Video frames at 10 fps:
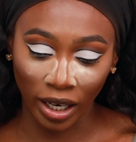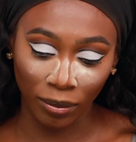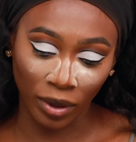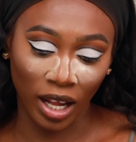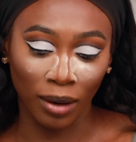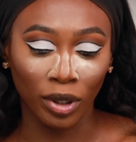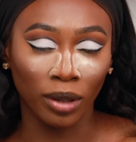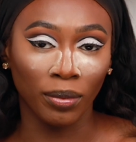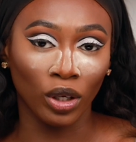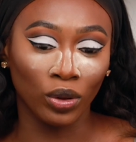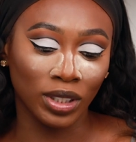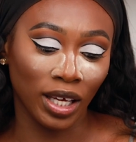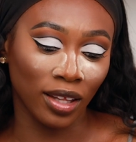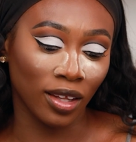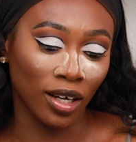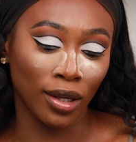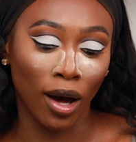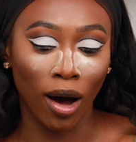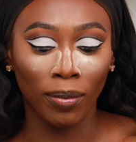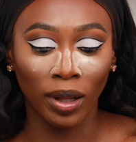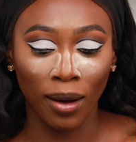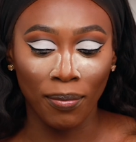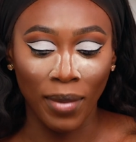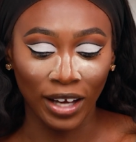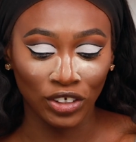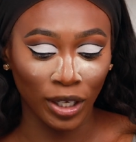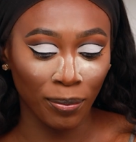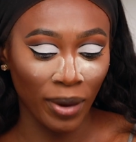and I'm going to be using the Nabla Magic